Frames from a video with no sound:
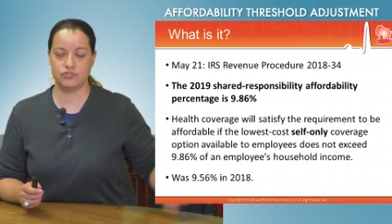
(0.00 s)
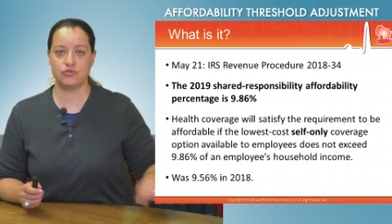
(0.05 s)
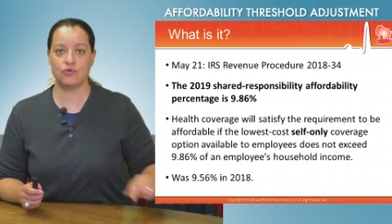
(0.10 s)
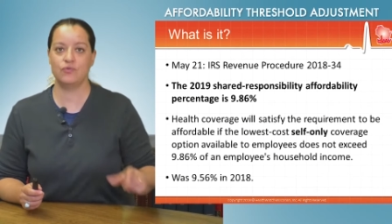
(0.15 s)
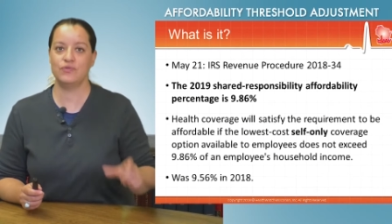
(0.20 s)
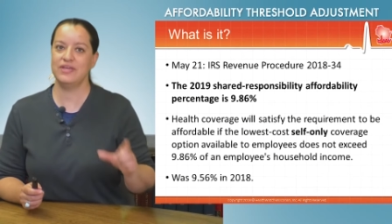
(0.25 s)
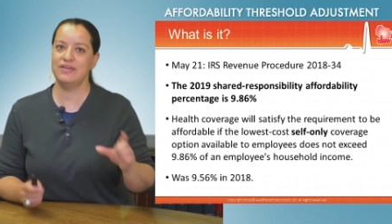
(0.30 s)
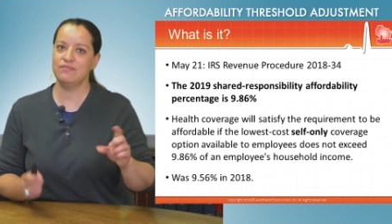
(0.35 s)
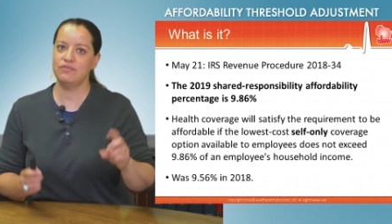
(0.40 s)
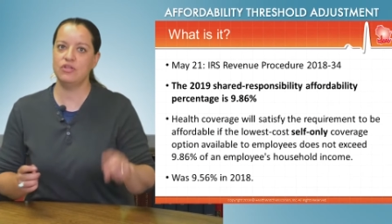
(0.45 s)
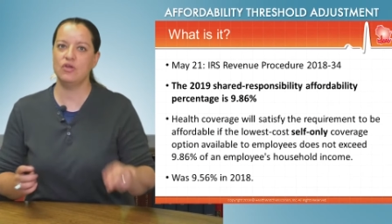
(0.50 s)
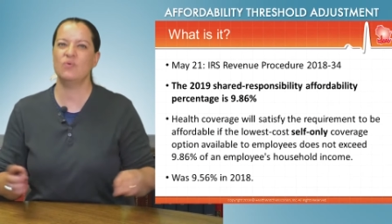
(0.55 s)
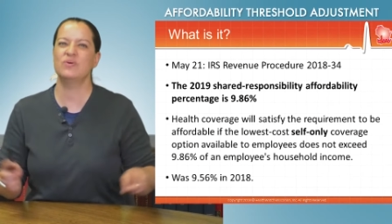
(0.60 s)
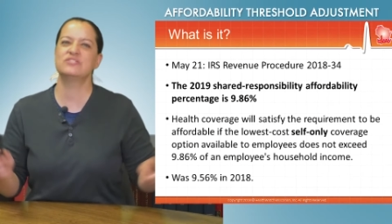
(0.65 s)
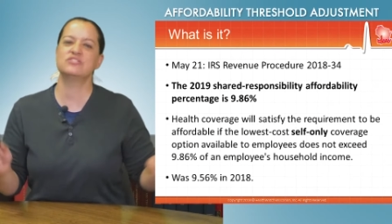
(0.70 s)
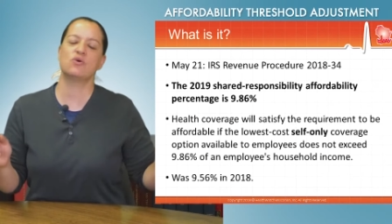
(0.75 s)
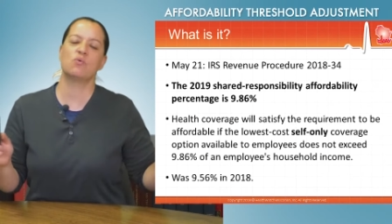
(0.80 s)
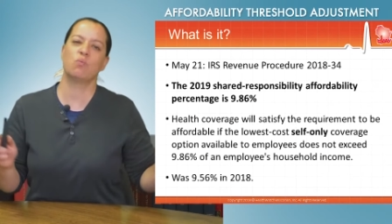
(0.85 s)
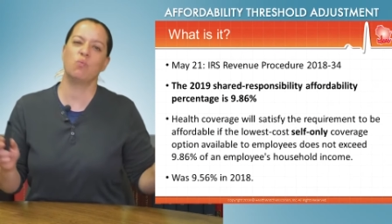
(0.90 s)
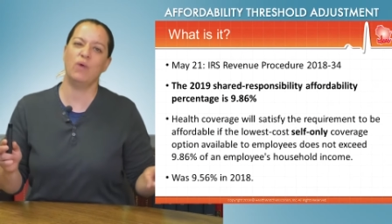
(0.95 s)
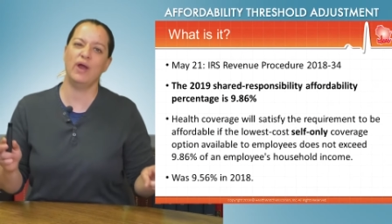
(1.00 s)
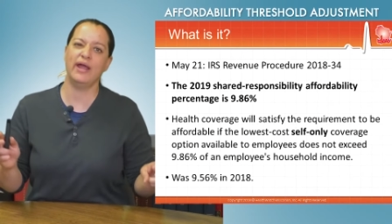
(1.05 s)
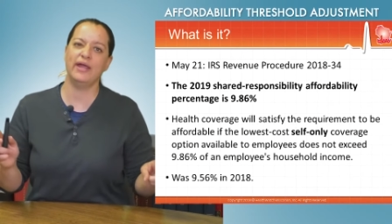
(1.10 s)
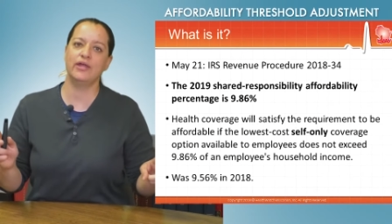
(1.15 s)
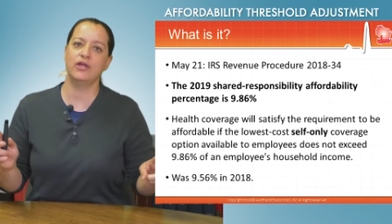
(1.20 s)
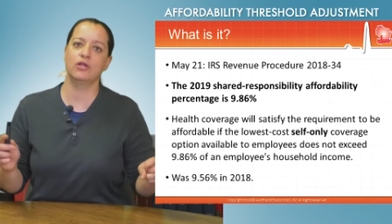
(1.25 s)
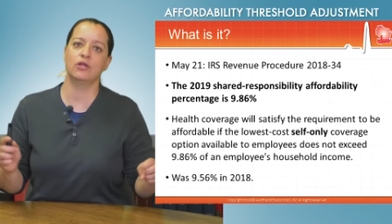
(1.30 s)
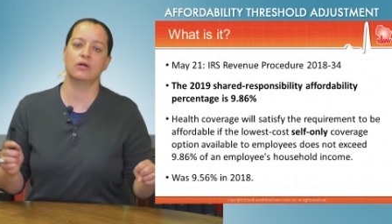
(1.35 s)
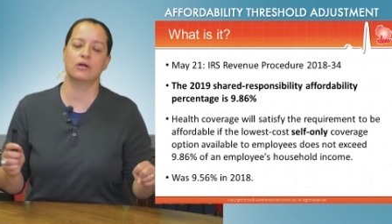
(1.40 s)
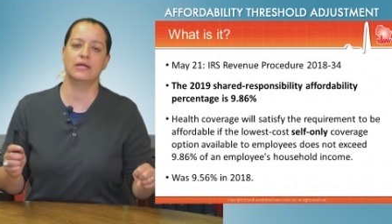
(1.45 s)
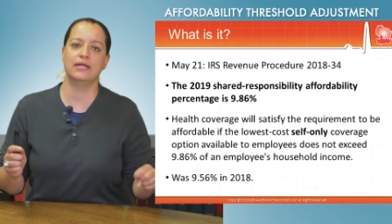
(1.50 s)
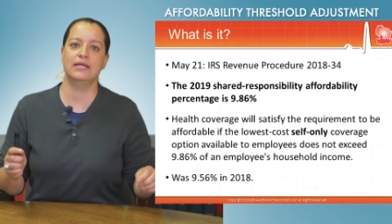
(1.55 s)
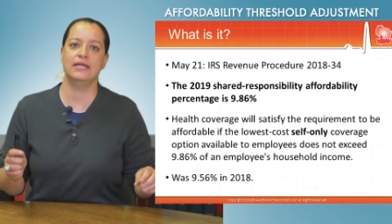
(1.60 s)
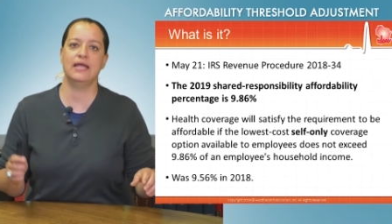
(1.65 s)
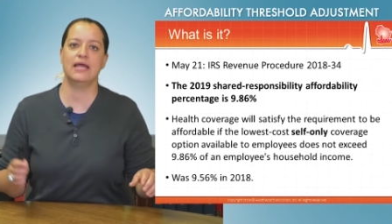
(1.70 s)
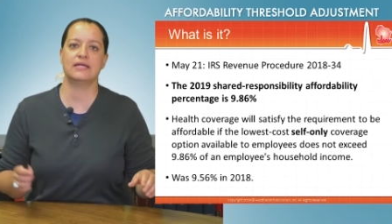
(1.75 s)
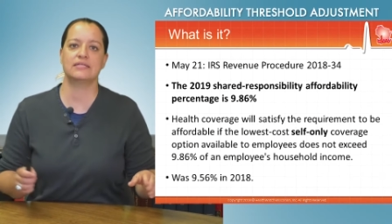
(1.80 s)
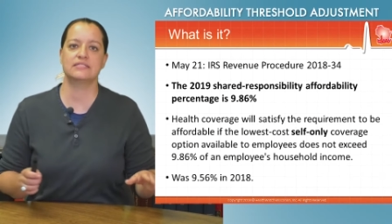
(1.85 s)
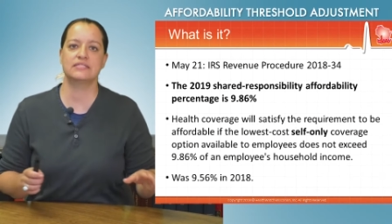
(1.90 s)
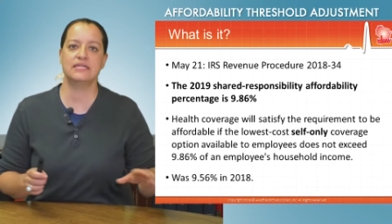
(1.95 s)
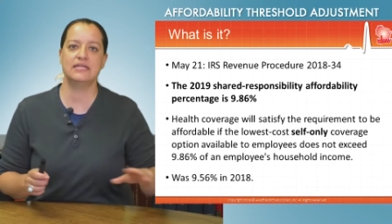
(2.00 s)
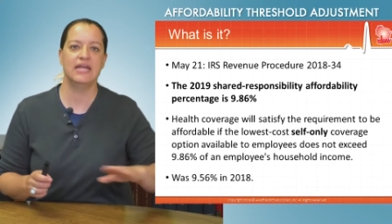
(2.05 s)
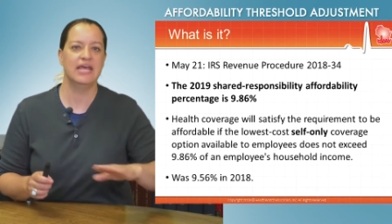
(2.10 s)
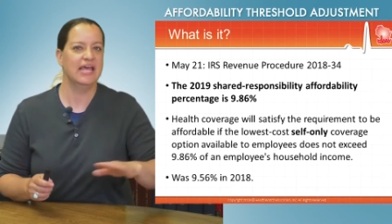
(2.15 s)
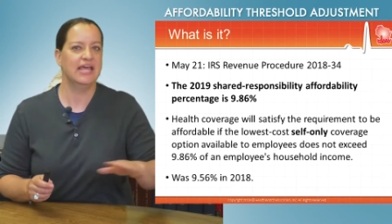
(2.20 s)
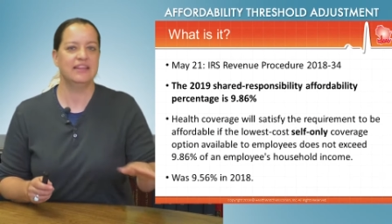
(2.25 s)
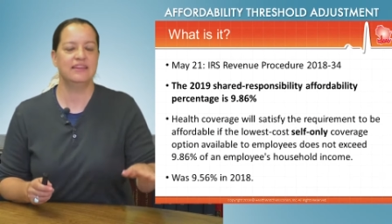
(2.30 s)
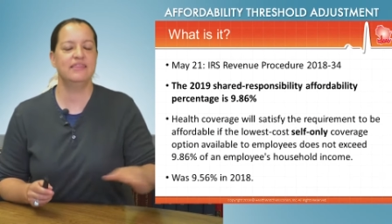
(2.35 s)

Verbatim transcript: So even though it's a regular indexing,